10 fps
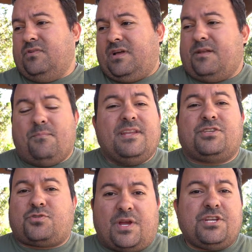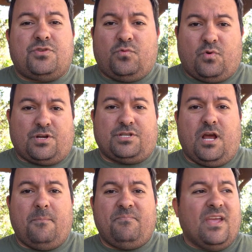administration
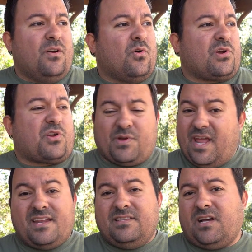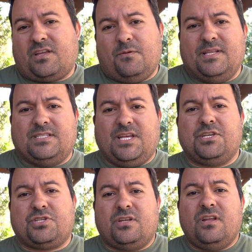workshop or creating
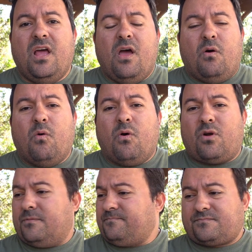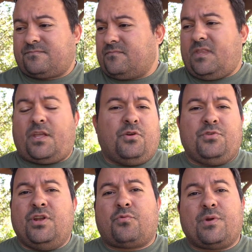documentation or
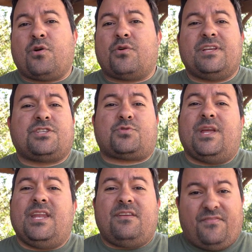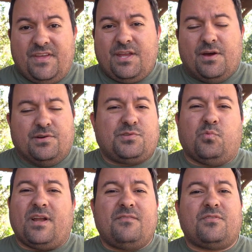recording training videos,
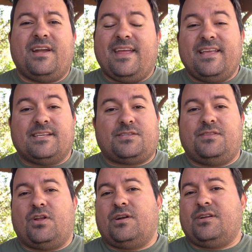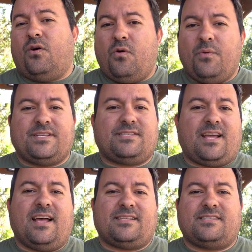whatever it is. There are always
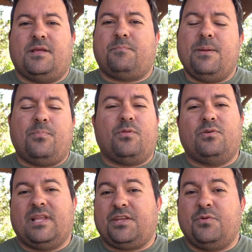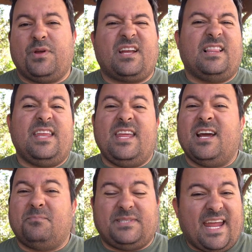tasks that people don't like doing, cleaning
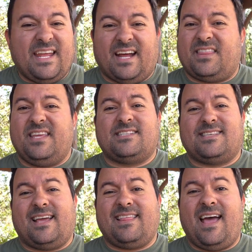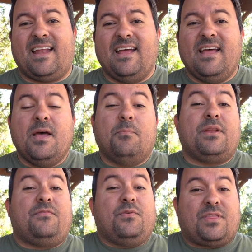up data, things like that.
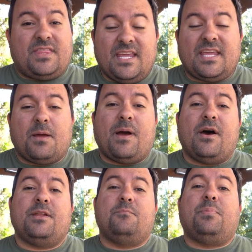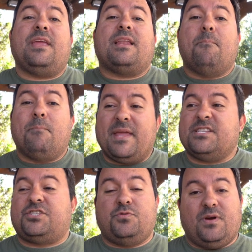But if you think about it being a
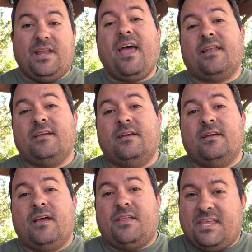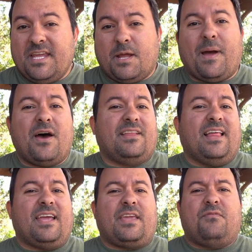means to an end, think about it
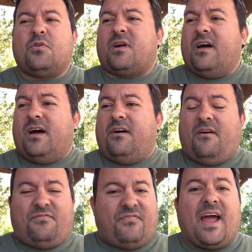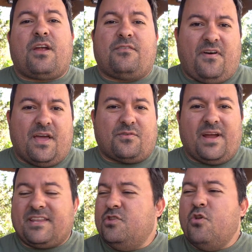like if you're a firefighter,
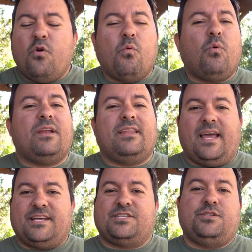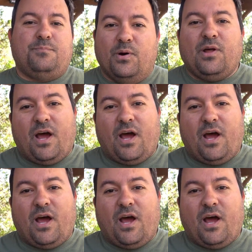right? No one likes to put